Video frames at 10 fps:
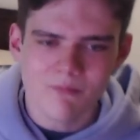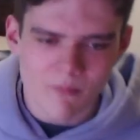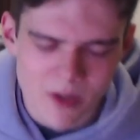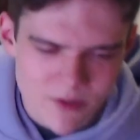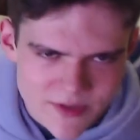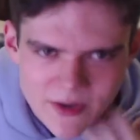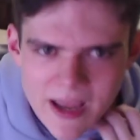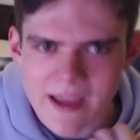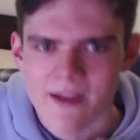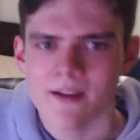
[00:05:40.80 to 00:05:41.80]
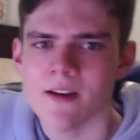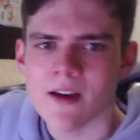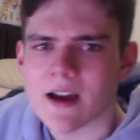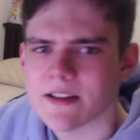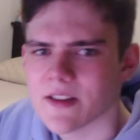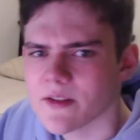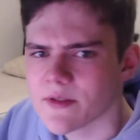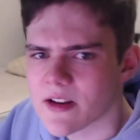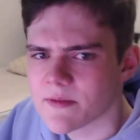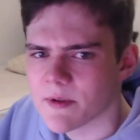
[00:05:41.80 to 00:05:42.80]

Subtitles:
it was okay. I saw this when I was